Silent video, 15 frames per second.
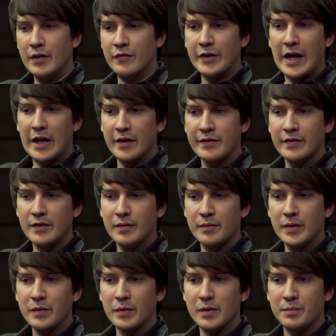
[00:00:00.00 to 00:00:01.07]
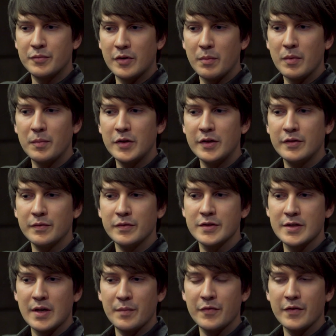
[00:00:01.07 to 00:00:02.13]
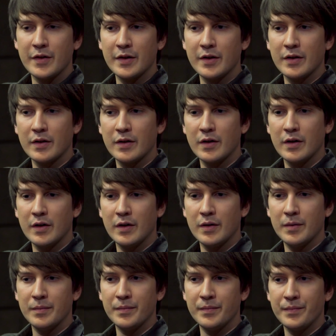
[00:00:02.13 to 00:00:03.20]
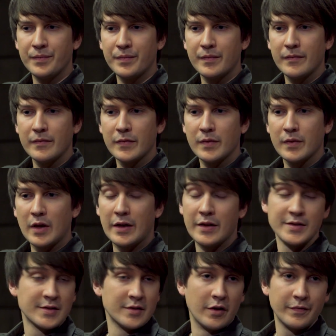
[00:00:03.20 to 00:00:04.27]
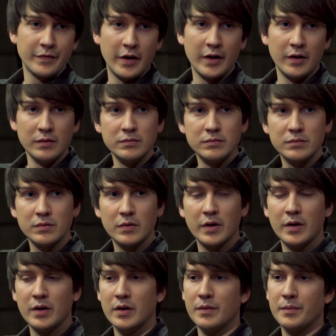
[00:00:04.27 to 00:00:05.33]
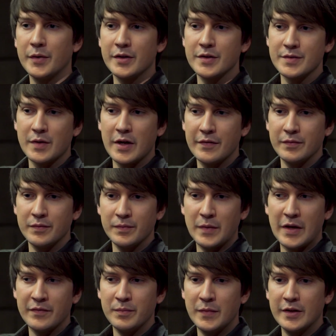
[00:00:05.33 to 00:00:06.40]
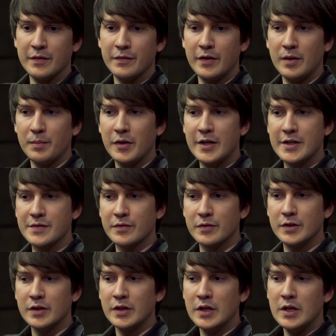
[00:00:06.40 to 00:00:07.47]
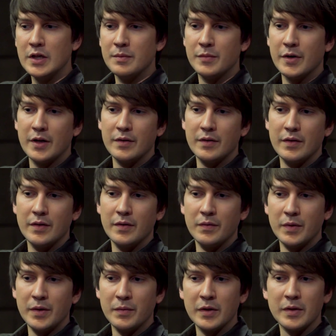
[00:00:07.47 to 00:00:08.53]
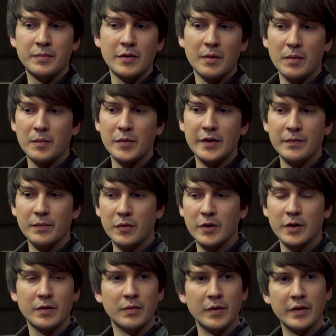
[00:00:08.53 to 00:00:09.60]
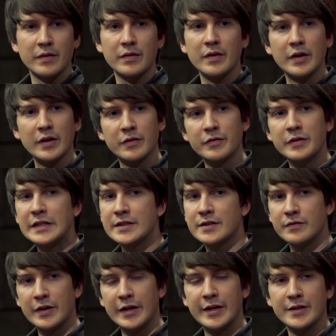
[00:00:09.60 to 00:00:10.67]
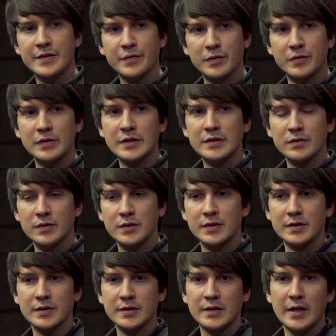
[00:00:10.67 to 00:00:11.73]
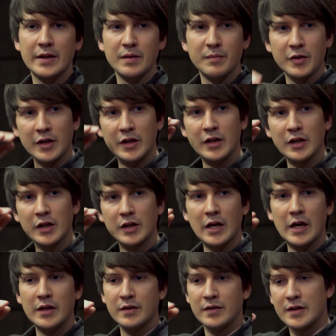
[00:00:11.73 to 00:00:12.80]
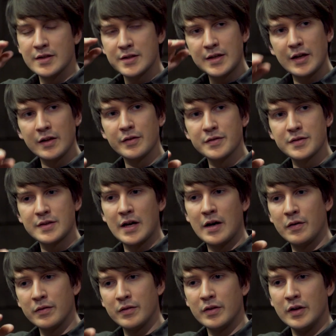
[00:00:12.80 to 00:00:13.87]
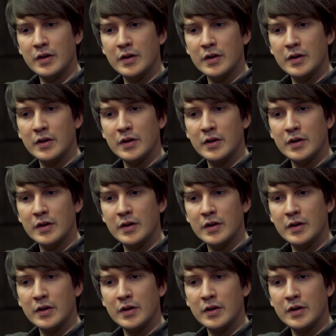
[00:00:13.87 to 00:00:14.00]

in reality, we will probably do something, and this is not final, because we haven't made the final plans for it. But we will probably work with increased rates for resources at the beginning again, and then scale those down